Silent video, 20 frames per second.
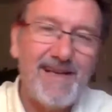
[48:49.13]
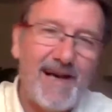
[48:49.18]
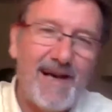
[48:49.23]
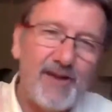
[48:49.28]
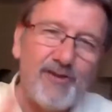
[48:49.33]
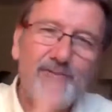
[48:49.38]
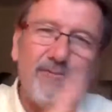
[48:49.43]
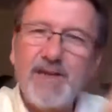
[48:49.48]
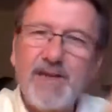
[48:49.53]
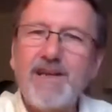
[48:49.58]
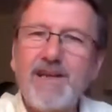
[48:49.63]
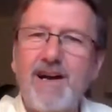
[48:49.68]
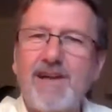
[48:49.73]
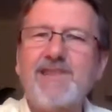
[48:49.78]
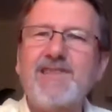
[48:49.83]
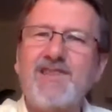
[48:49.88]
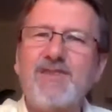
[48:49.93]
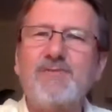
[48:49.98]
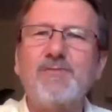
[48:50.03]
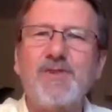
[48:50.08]
I don't mean
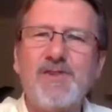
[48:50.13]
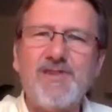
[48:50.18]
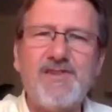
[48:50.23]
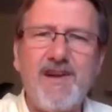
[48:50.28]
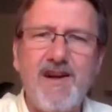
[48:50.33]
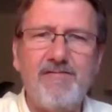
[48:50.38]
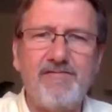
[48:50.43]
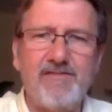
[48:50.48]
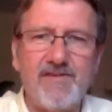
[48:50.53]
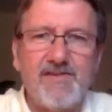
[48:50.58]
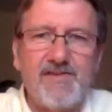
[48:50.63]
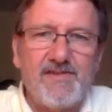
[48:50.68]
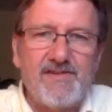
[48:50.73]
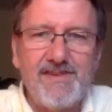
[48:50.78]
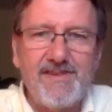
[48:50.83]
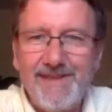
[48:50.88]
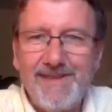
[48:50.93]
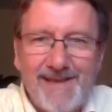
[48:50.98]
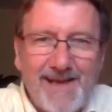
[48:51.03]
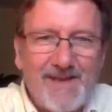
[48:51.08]
customer service
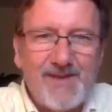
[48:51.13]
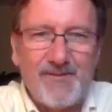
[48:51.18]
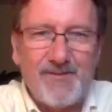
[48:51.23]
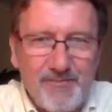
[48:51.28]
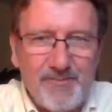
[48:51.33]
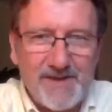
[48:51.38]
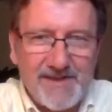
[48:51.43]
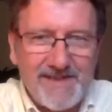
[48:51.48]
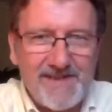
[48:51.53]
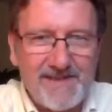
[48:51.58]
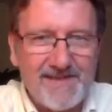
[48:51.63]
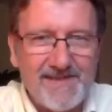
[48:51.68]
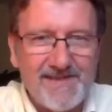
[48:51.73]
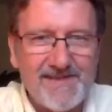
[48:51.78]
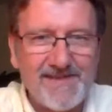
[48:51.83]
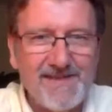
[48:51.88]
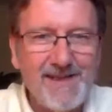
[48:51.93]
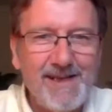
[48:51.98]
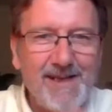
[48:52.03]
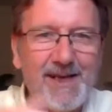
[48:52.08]
as in
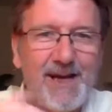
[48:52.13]
business.